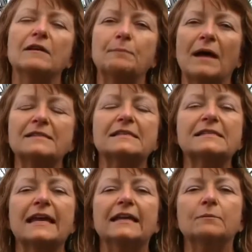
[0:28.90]
By
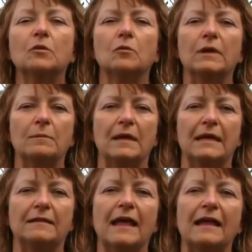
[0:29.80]
sustainable, we
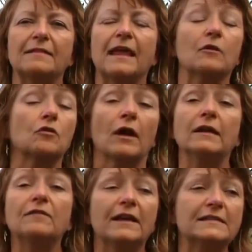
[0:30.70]
mean that they are
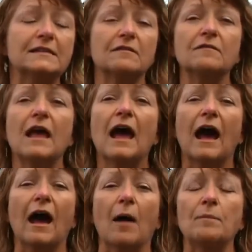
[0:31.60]
non-invasive,
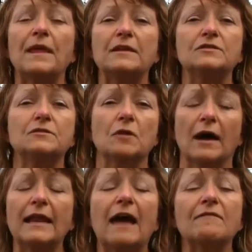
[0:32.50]
they do
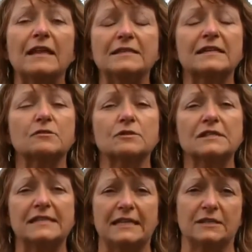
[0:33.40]
not have insect or
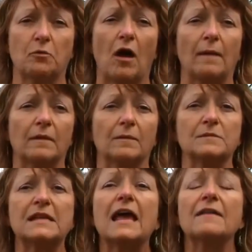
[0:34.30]
disease problems,
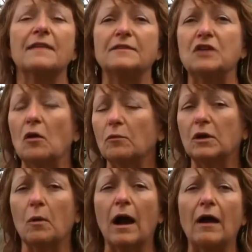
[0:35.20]
they don't
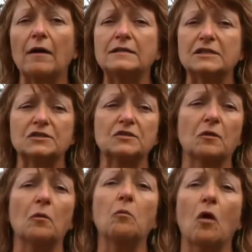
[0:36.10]
require
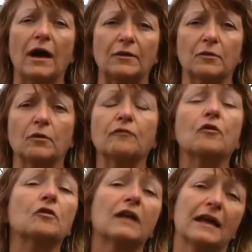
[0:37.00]
additional water or
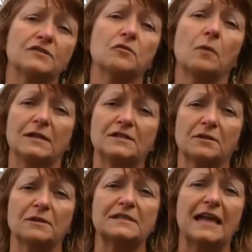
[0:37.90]
fertilizer once
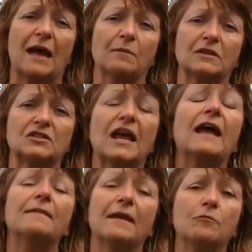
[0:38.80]
they're established,
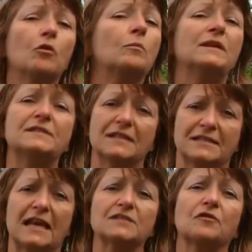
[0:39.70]
and they will be
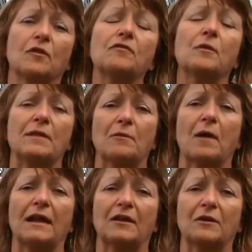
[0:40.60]
successful if they're in the right